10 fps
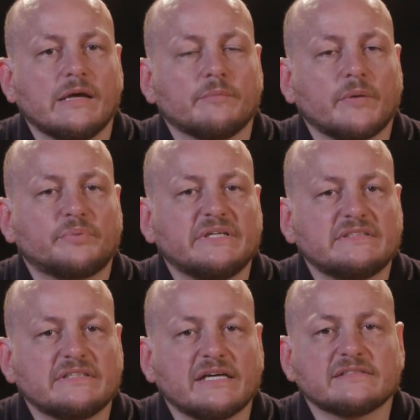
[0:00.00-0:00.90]
but
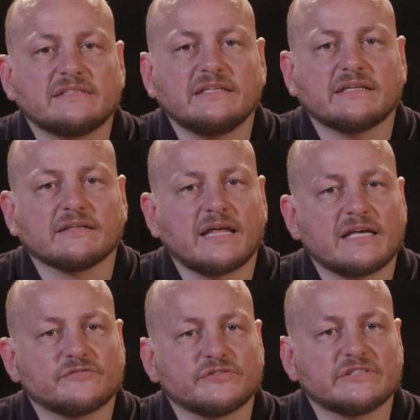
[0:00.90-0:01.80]
PTSD can
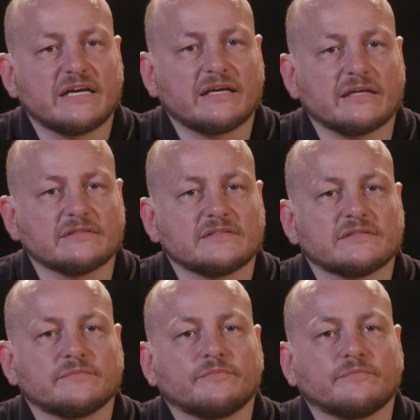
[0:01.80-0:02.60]
last for decades.